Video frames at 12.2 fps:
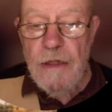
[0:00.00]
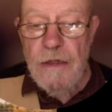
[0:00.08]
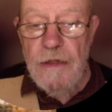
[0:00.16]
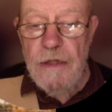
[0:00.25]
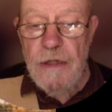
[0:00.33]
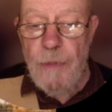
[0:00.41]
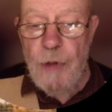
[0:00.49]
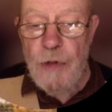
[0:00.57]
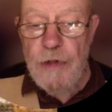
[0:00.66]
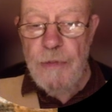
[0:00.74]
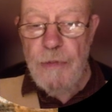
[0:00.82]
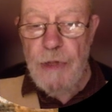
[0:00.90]
to the
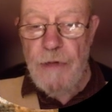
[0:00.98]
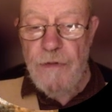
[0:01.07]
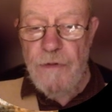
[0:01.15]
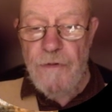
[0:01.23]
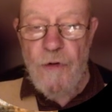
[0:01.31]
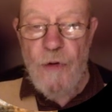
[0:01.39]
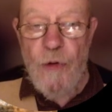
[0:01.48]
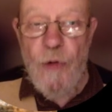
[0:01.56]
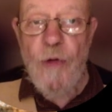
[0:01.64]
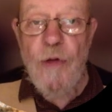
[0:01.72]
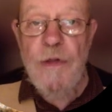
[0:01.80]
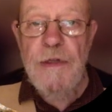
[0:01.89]
bottom of the
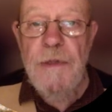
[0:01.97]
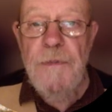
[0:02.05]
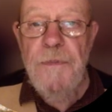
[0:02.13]
falls.